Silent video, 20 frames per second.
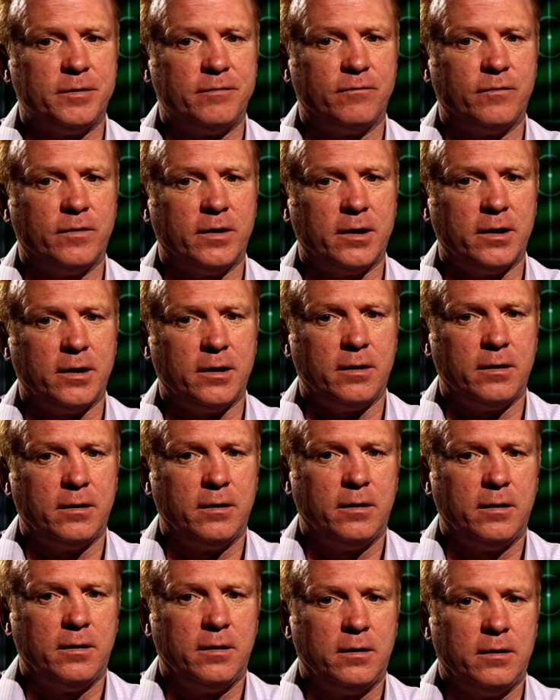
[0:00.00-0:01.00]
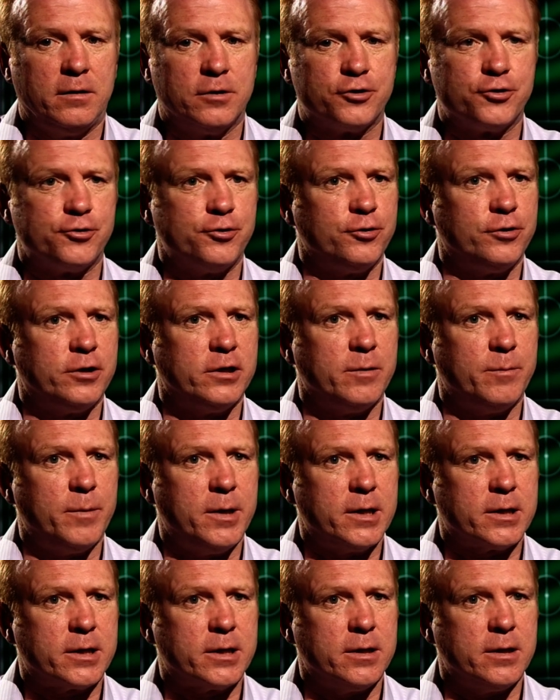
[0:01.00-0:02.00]
been very shrewd in the
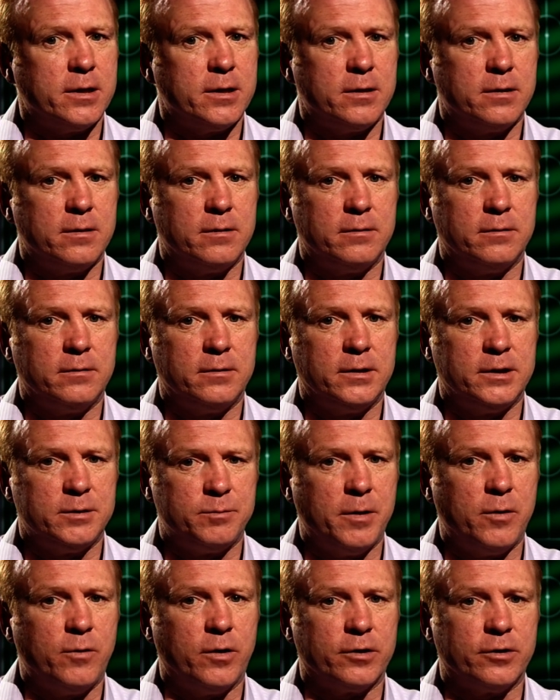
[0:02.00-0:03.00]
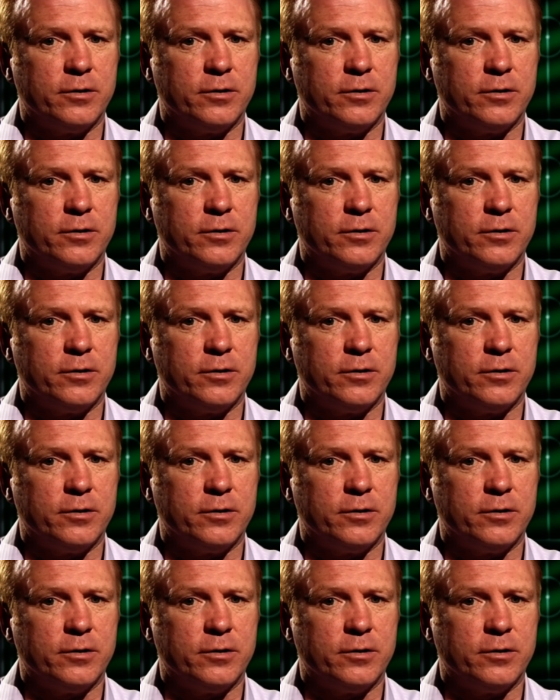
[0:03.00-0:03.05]
market. He's built